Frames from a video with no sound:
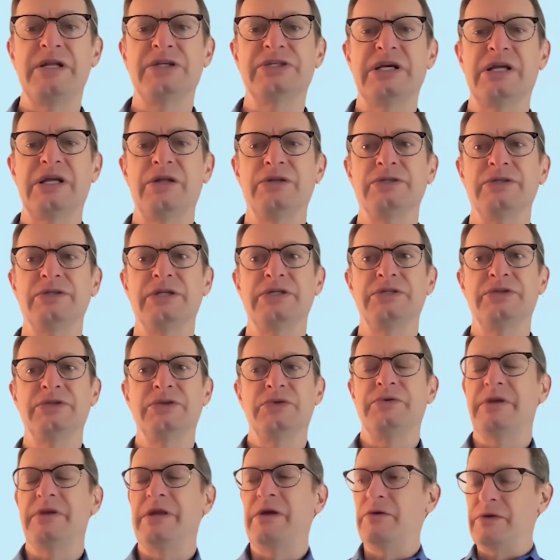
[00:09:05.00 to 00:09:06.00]
it challenging to
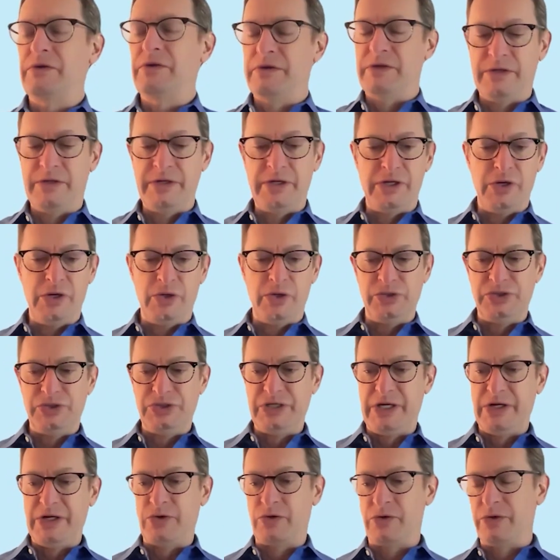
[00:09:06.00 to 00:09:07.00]
no,
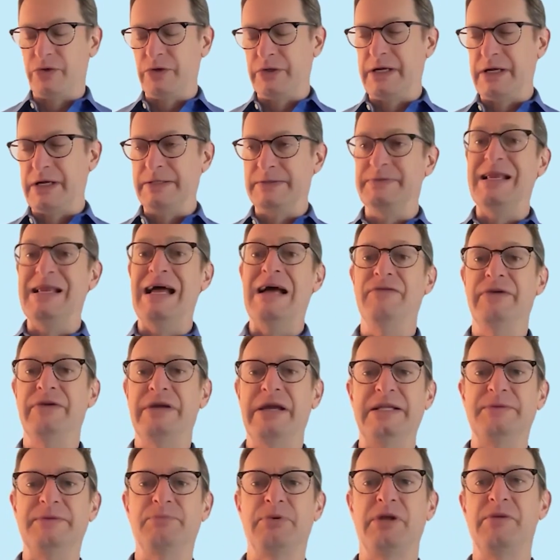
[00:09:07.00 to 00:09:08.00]
negotiate or, or, I guess
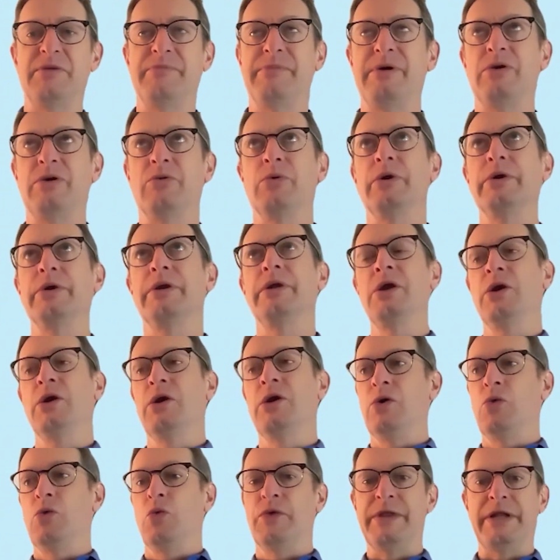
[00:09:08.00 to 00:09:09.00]
navigate, by the better word,
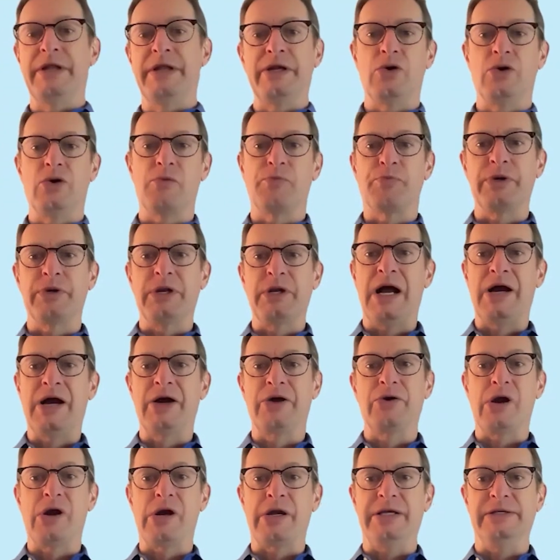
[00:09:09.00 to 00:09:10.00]
within corporate
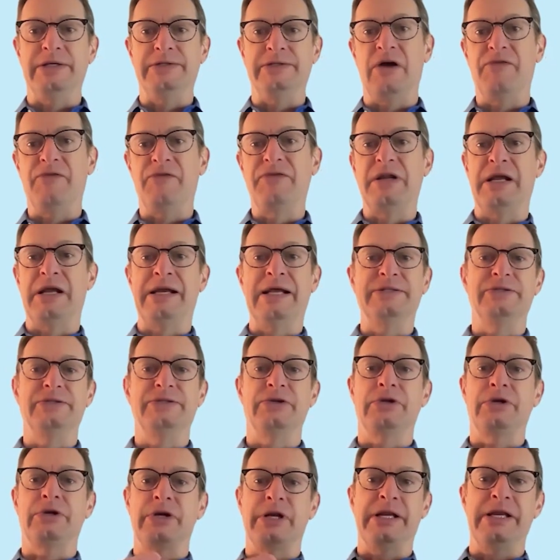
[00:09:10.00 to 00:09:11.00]
hierarchies? Often, I guess
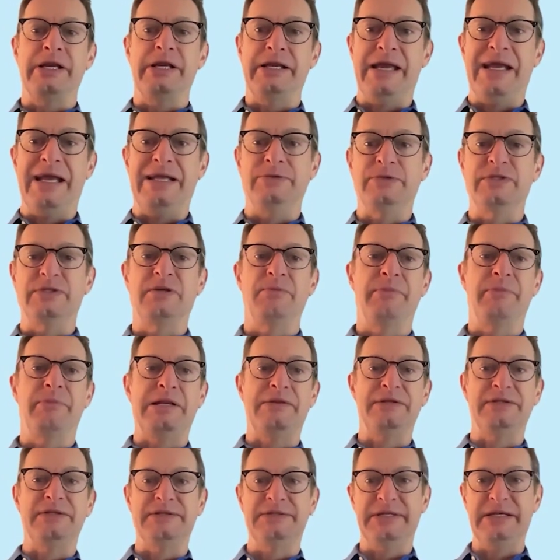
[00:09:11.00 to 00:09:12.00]
you're going to engage with somebody
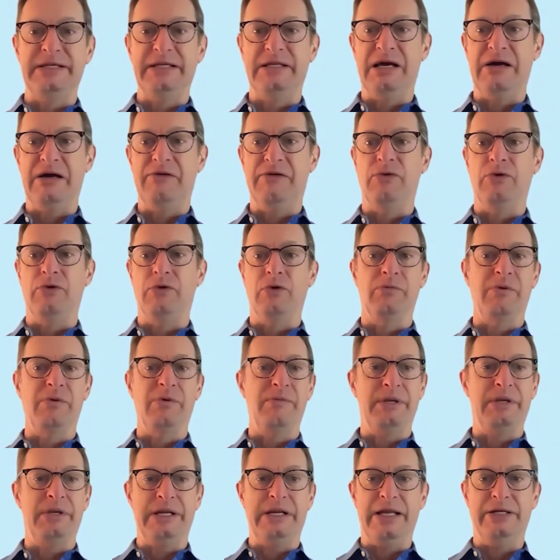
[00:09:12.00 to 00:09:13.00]
at the C level or
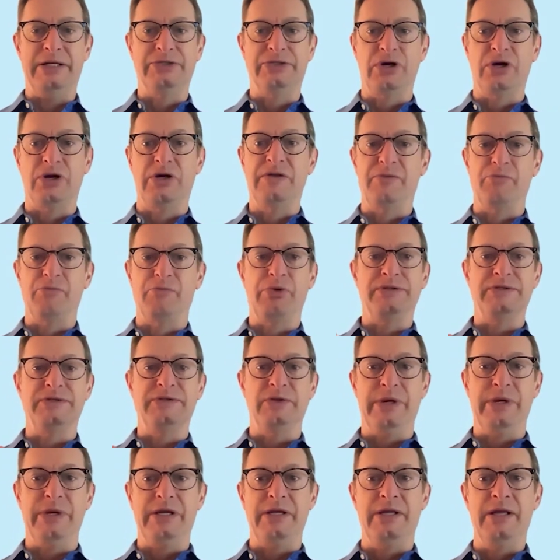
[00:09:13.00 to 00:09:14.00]
maybe an HR that brings
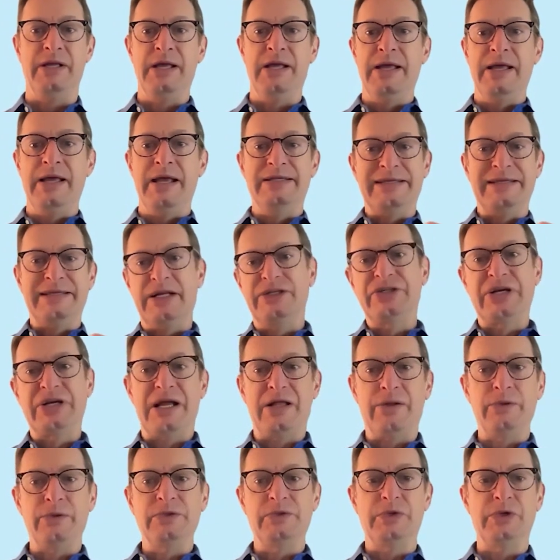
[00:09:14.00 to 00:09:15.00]
you in. Is that a
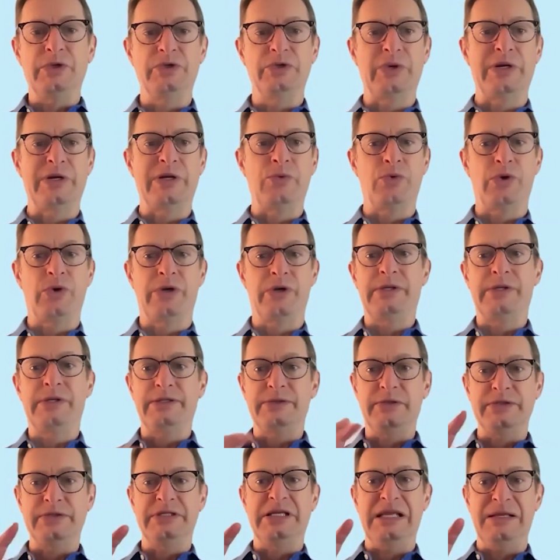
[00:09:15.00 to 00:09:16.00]
challenge when you're trying to work in a,
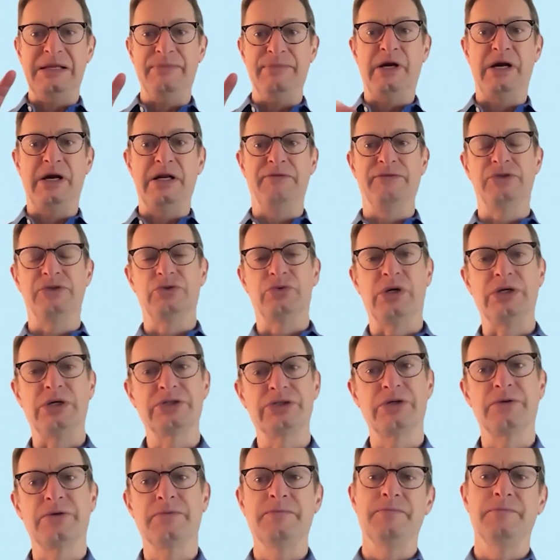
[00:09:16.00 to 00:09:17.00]
a team kind of
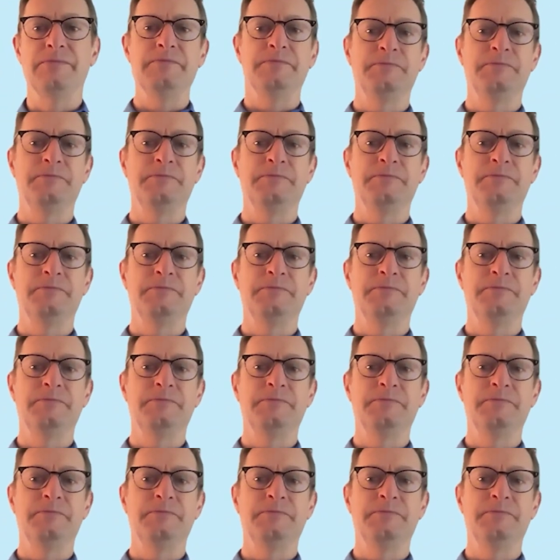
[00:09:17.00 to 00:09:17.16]
structure?